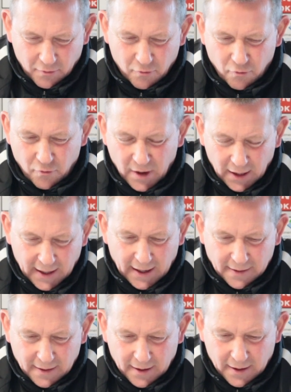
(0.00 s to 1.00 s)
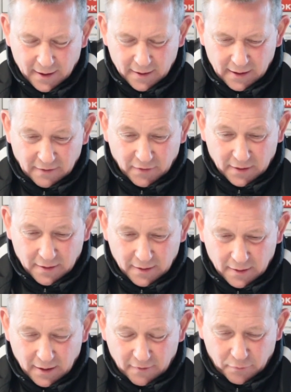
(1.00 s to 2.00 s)
really in the,
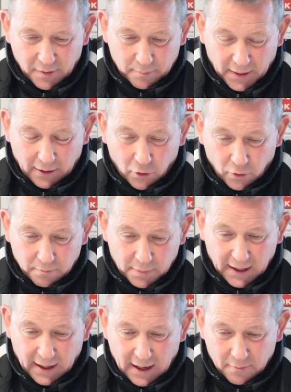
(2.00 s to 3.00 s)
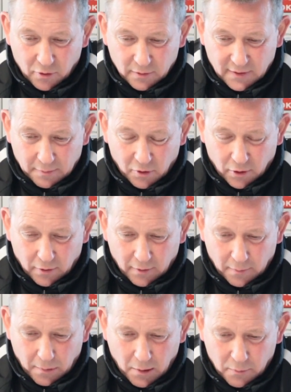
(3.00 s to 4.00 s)
even if we beat, go and beat Hamilton
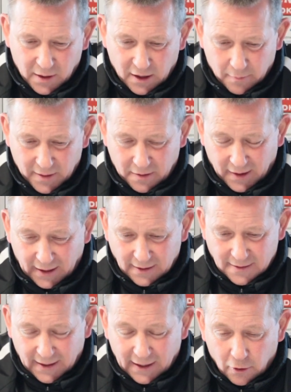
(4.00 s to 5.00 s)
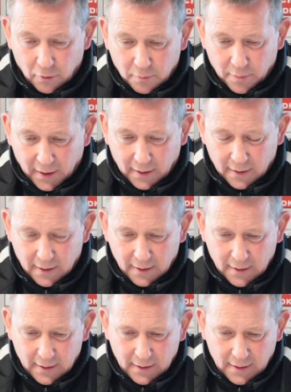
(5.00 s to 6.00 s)
tomorrow, we could have been thinking title, but
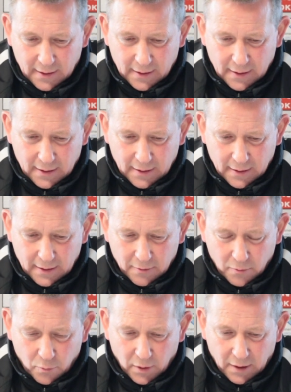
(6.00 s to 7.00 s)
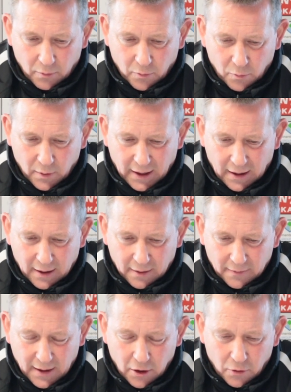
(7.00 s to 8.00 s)
we
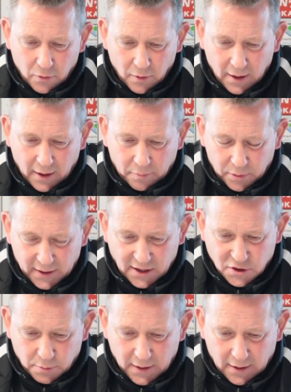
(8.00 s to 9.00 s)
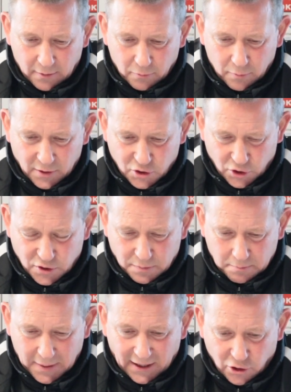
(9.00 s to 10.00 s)
are now in a place where we're
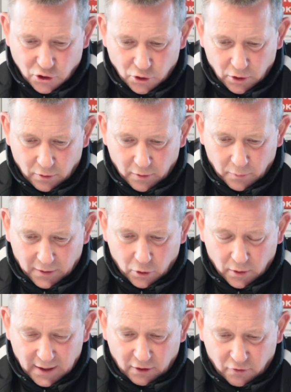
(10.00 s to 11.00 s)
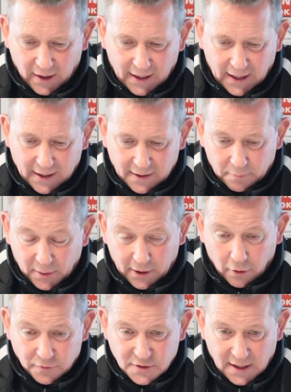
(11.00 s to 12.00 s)
just making sure that we're going to try and get in the
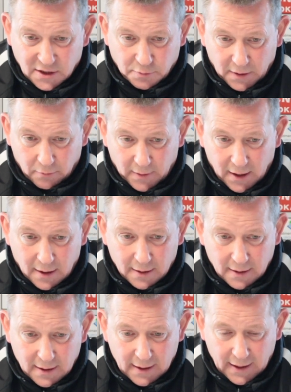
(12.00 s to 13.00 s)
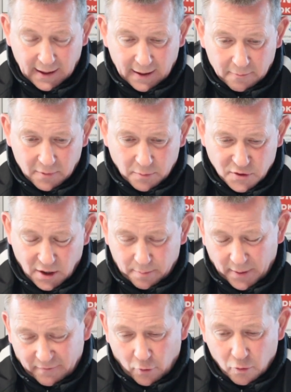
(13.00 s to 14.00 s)
playoffs. That's where we are. It was a
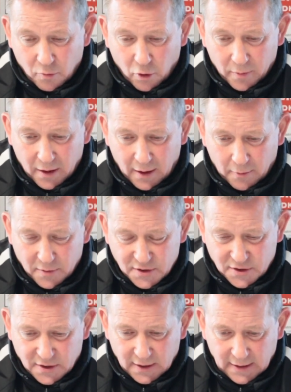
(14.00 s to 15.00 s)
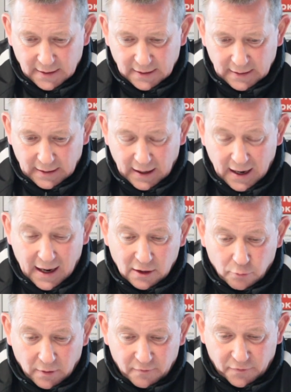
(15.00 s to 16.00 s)
pivotal moment. It was a
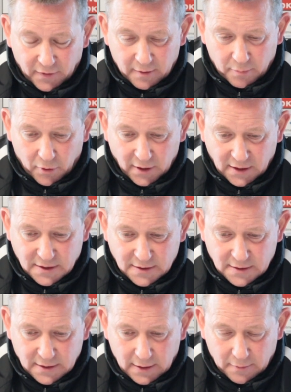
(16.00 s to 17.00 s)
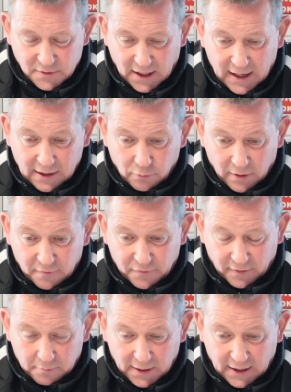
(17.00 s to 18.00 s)
hard one for the boys. It was a hard one
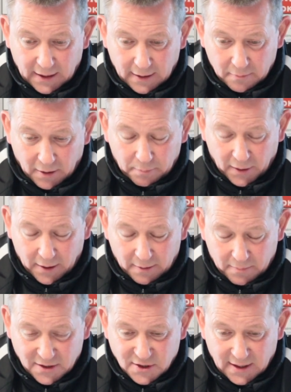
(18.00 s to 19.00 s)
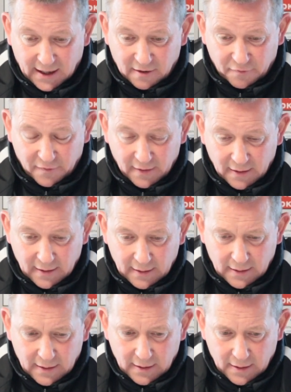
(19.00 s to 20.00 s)
for me and my staff.
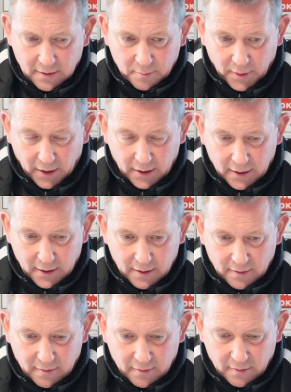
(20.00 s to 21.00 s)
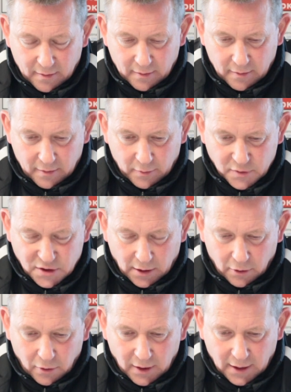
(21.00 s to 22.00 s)
But there was a
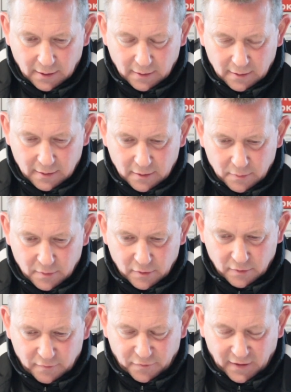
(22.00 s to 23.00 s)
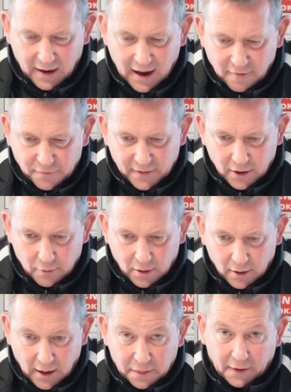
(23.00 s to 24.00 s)
lot of, for half an
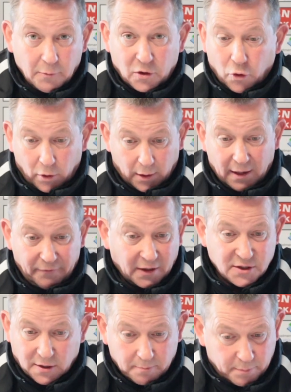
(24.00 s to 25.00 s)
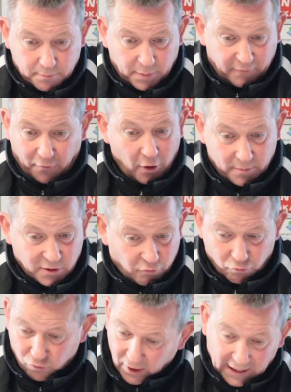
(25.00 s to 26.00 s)
hour, I think we took the Livingston performance
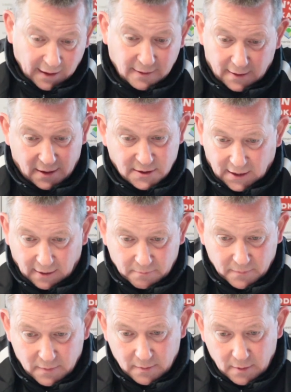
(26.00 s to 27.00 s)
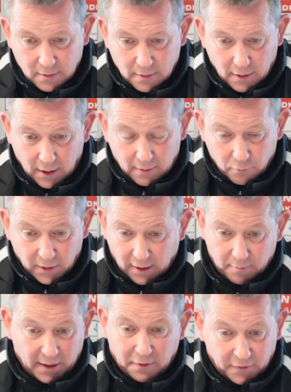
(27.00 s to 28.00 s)
right into this game and we
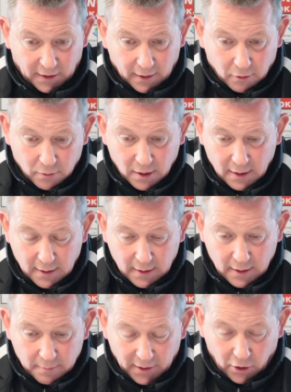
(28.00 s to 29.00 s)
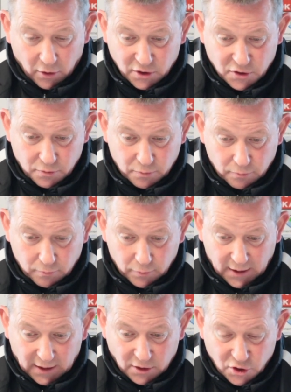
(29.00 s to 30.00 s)
get beat 3-0 because
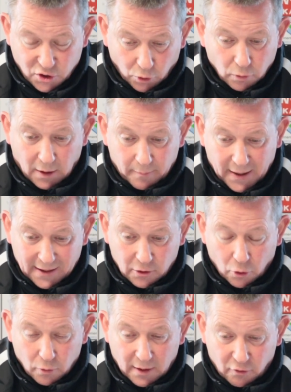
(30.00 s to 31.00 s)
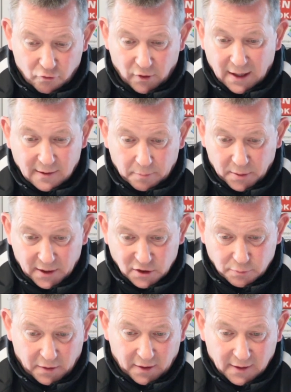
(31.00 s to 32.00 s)
we sold a bad goal and it drained the
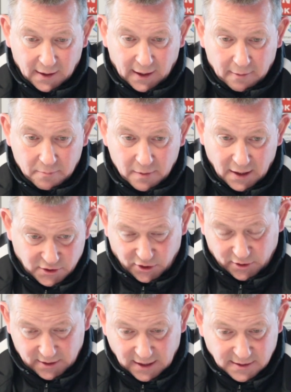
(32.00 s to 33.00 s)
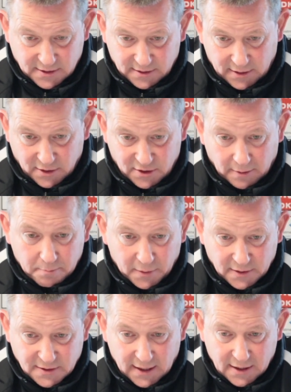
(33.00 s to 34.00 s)
players within the game. That's as
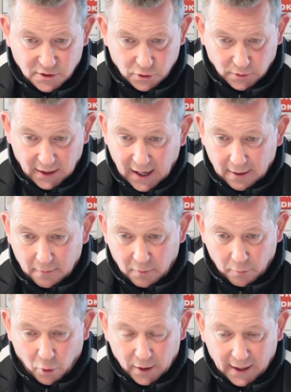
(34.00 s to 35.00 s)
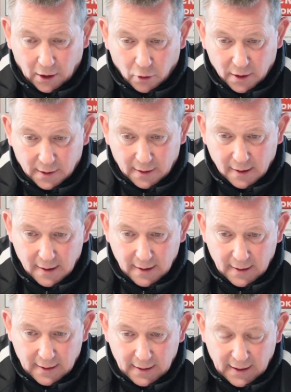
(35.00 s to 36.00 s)
simple as that. So yeah, we want to go on,
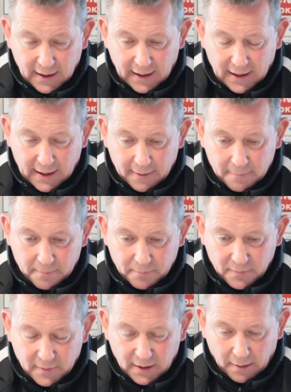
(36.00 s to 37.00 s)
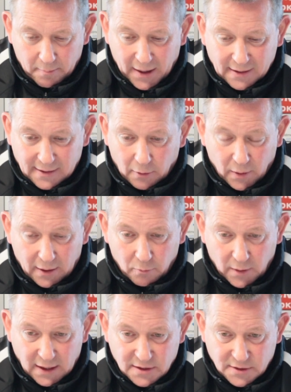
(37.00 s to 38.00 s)
get back to
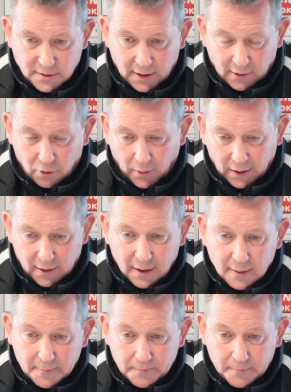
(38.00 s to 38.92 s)
winning ways and quickly.